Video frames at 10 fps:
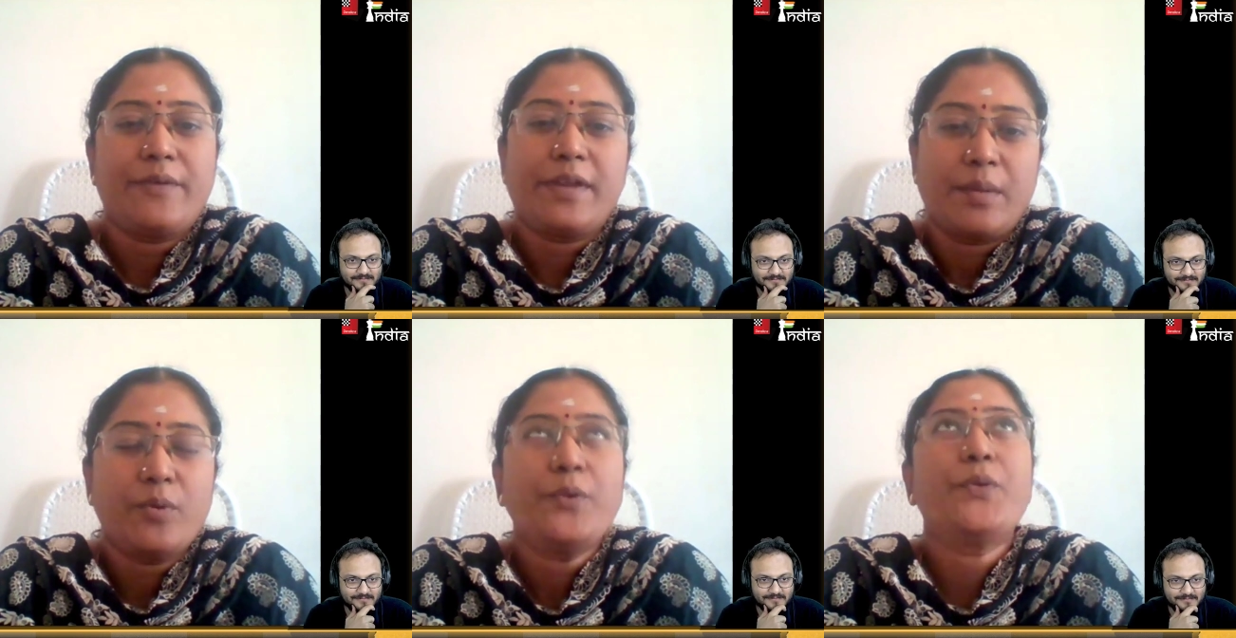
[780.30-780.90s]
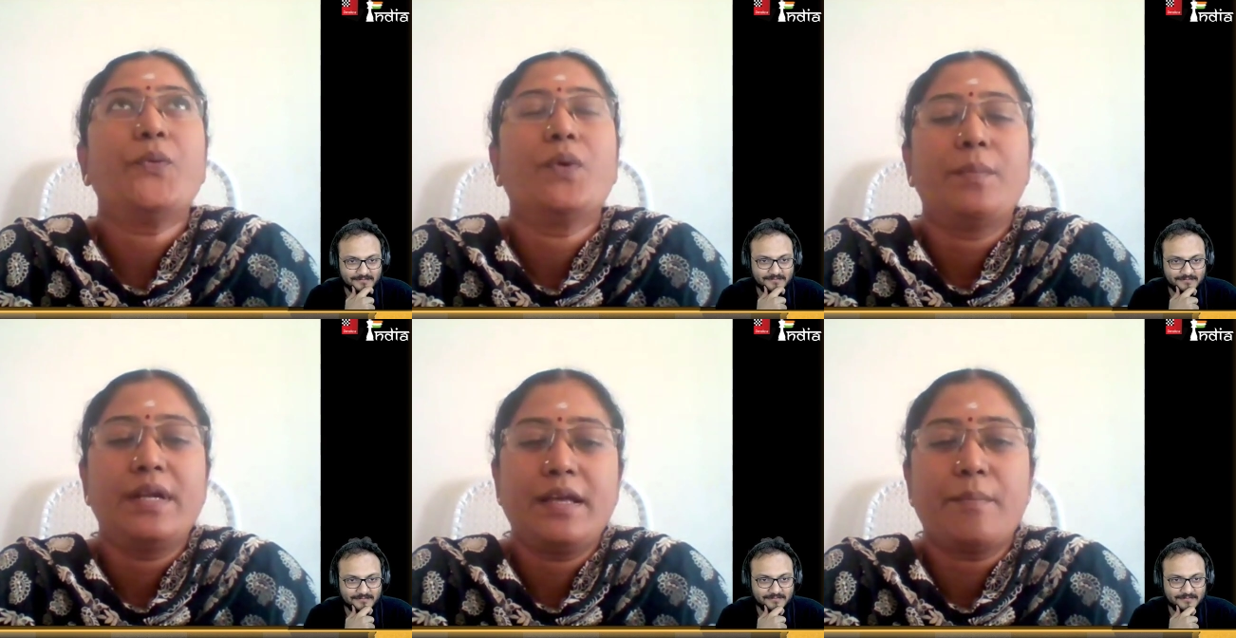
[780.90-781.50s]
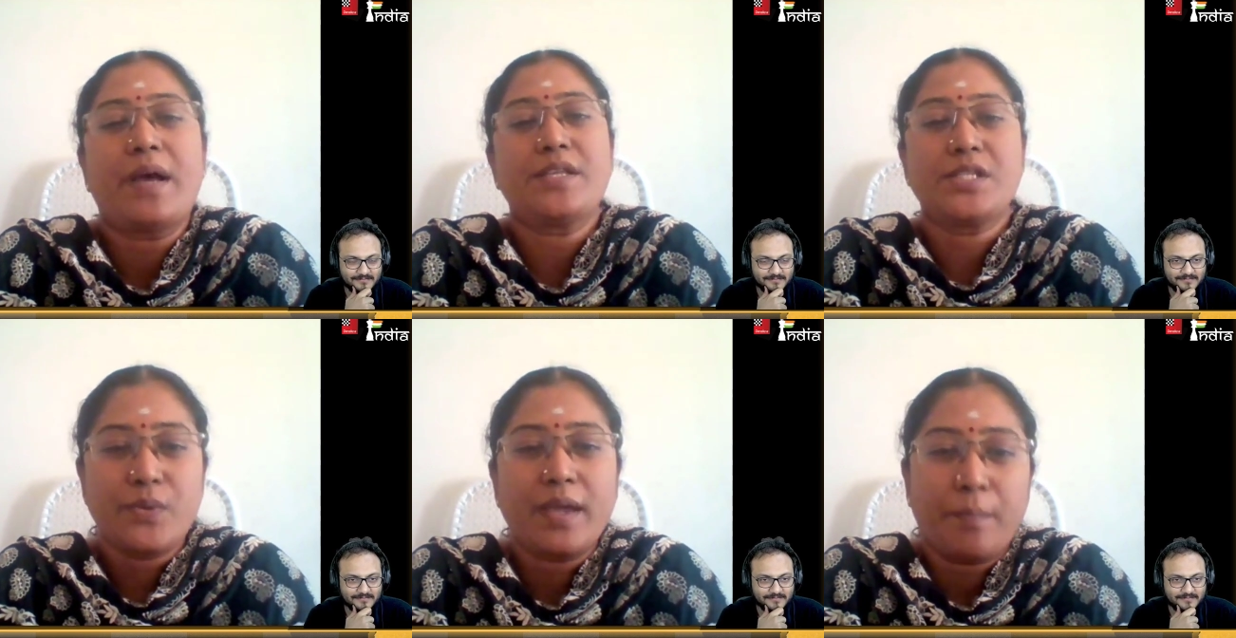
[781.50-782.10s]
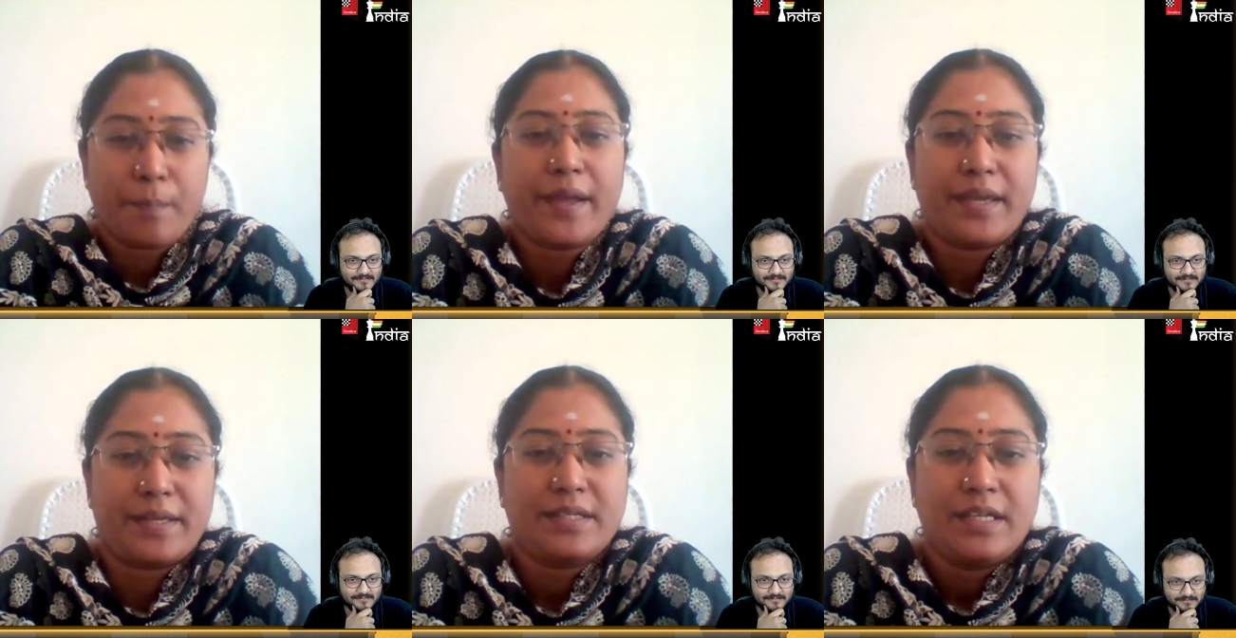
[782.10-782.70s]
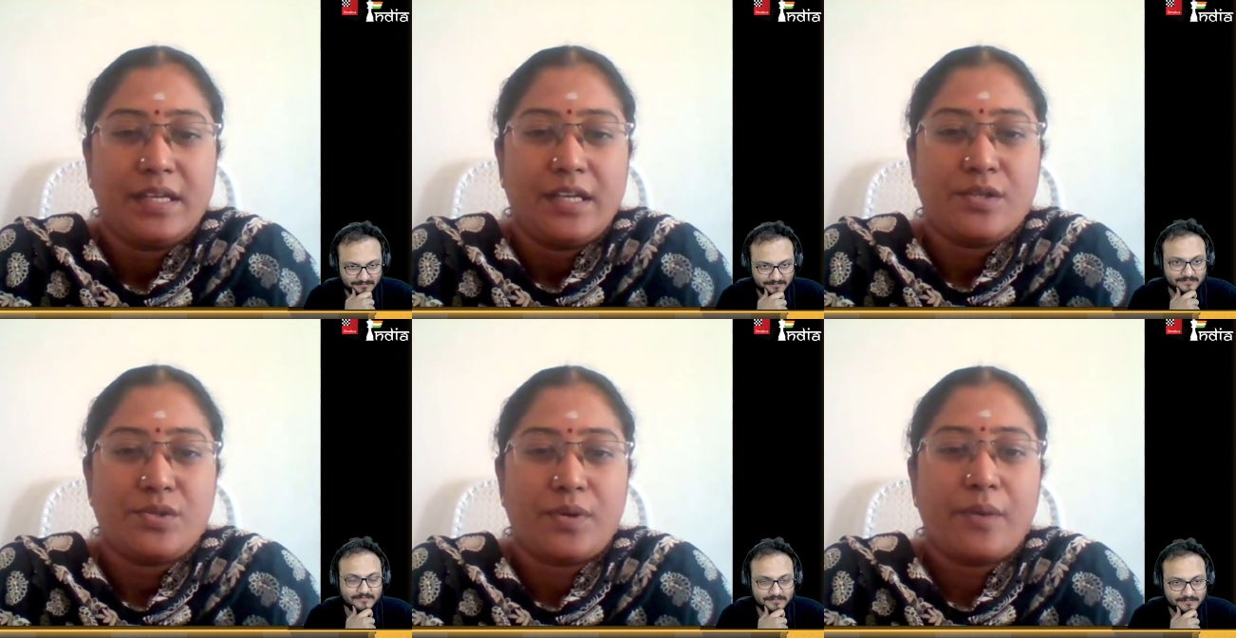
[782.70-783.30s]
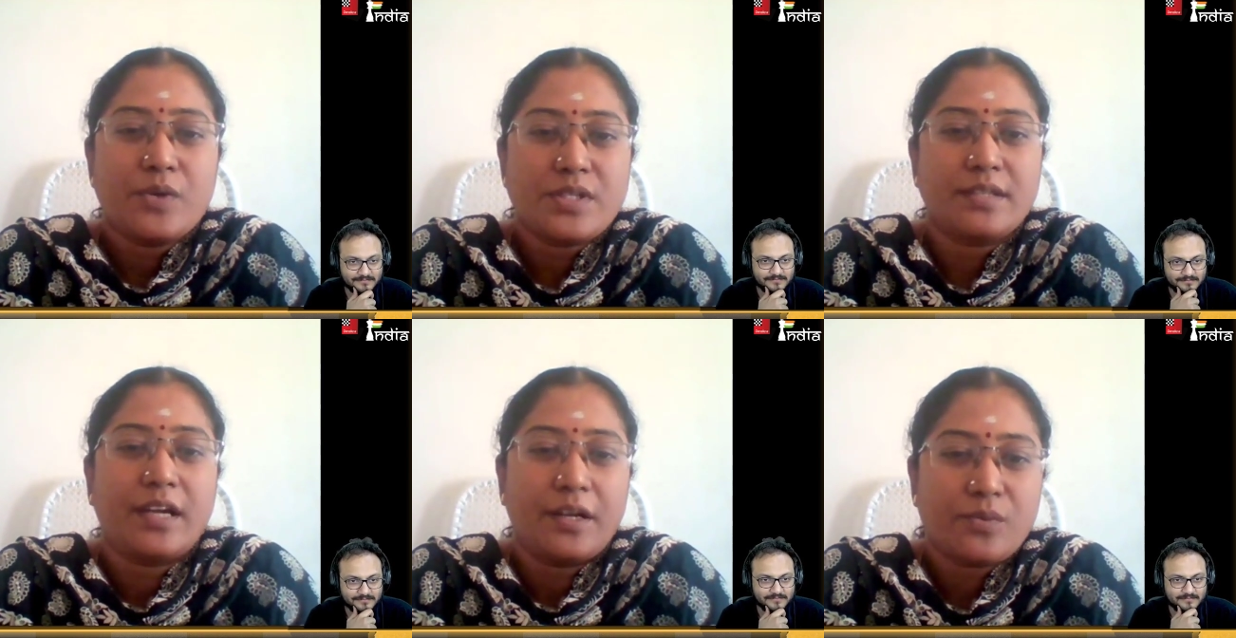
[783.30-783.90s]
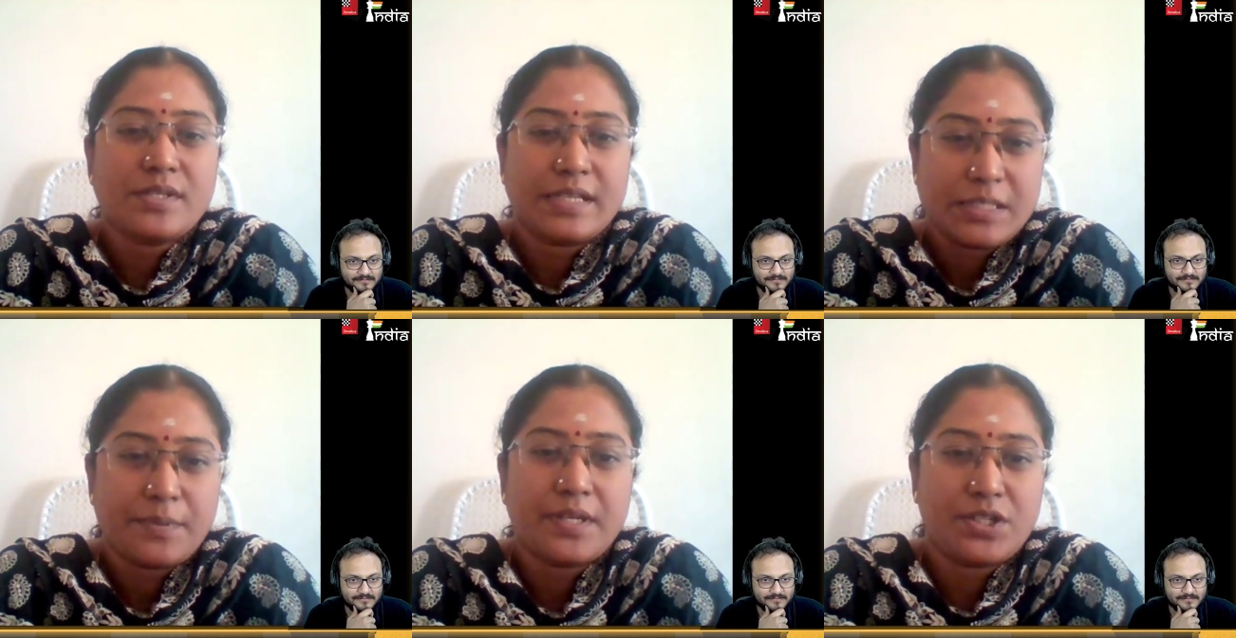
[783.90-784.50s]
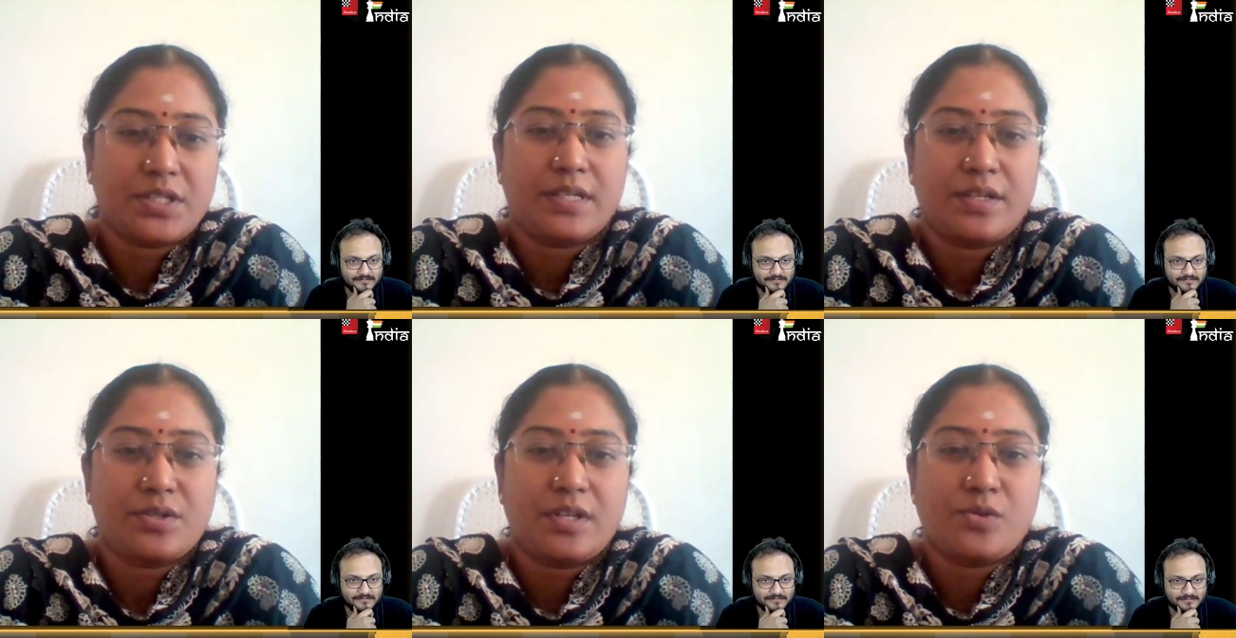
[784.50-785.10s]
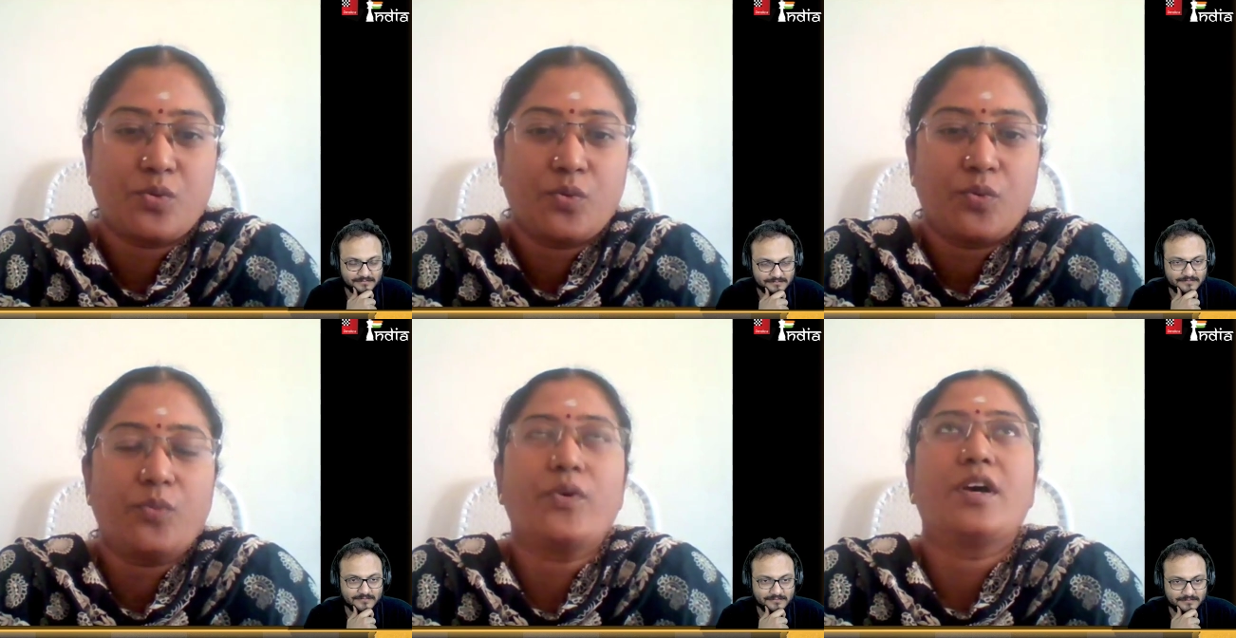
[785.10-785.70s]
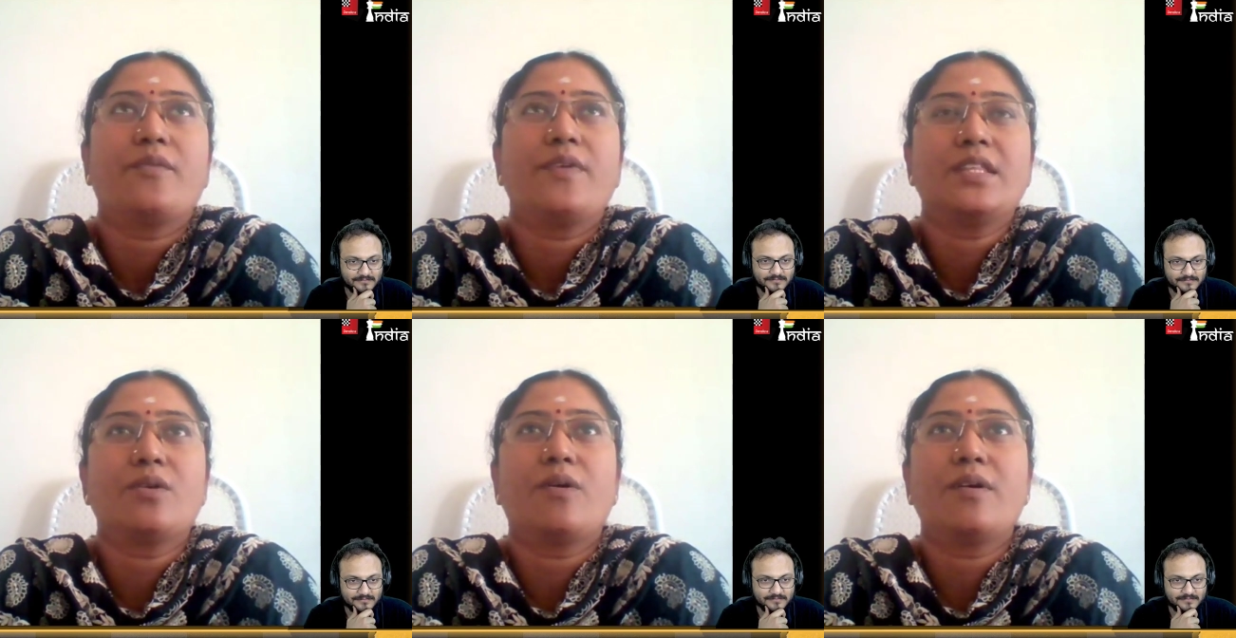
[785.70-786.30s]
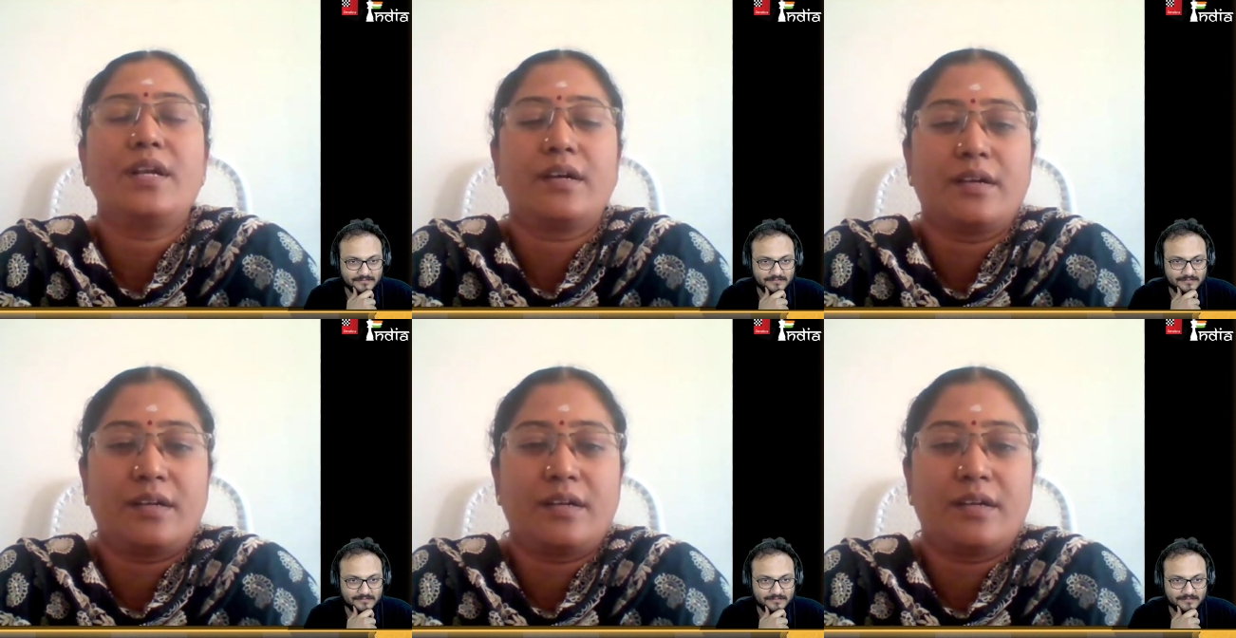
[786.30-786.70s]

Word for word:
Speaker 1: they were able to build a massive empire. So I would say that was inspiration actually. So we thought